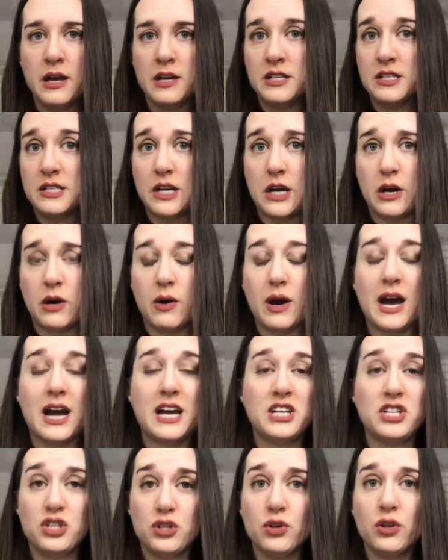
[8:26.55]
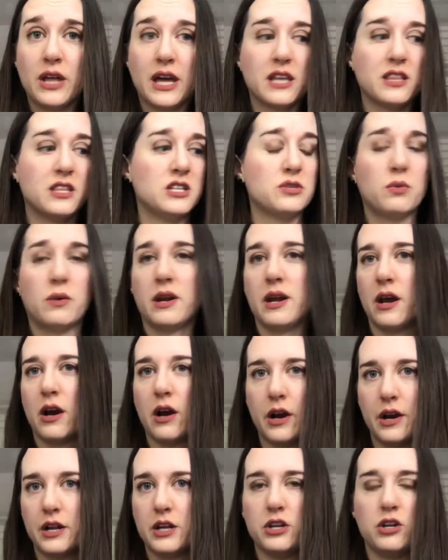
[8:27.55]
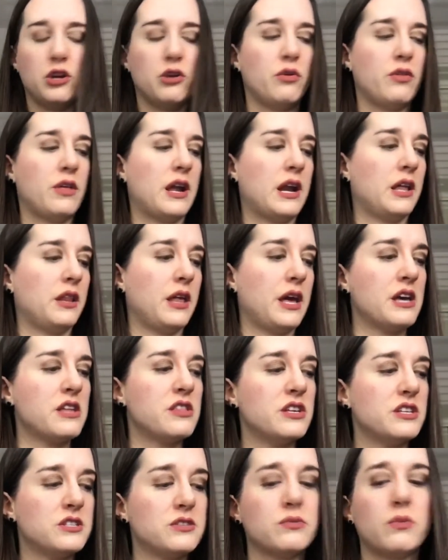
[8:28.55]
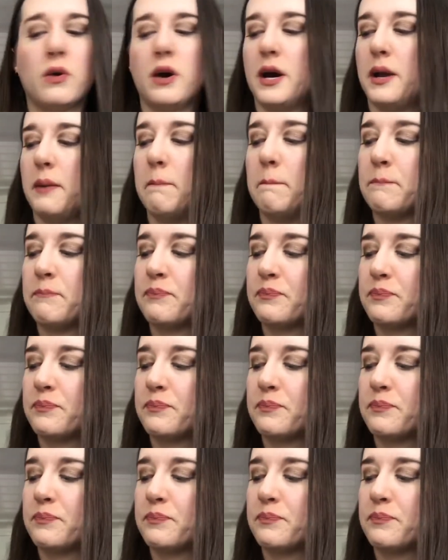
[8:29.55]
So I do like this one. I already knew that I like this one.